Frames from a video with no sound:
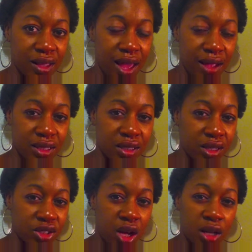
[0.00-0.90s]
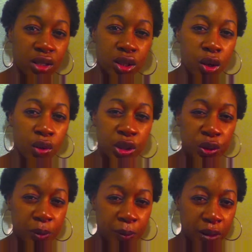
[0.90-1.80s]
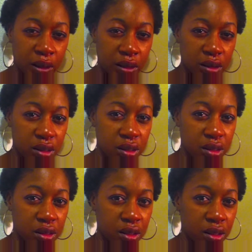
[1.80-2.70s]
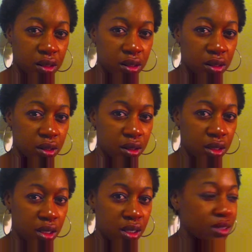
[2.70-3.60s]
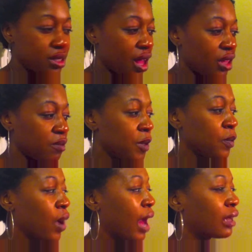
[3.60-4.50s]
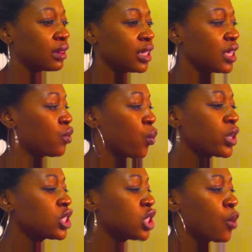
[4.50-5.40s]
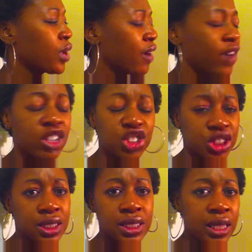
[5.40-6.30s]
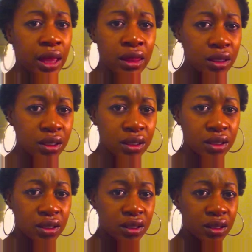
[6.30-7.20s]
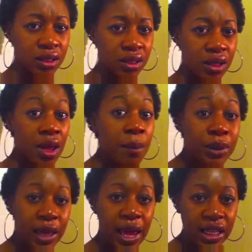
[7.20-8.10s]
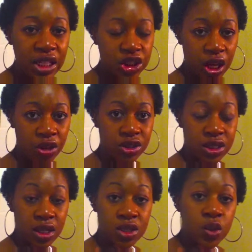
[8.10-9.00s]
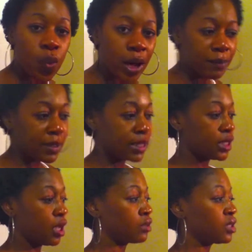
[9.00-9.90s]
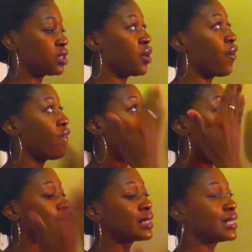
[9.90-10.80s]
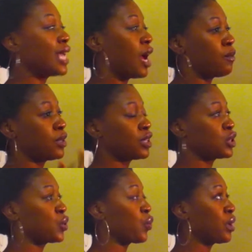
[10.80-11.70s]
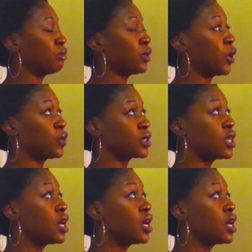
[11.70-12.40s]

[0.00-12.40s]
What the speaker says: acting like chocolate-coated Europeans, telling people how to live when we don't have our shit together, playing each other just because the white man tells us so, falling down because the wind blows,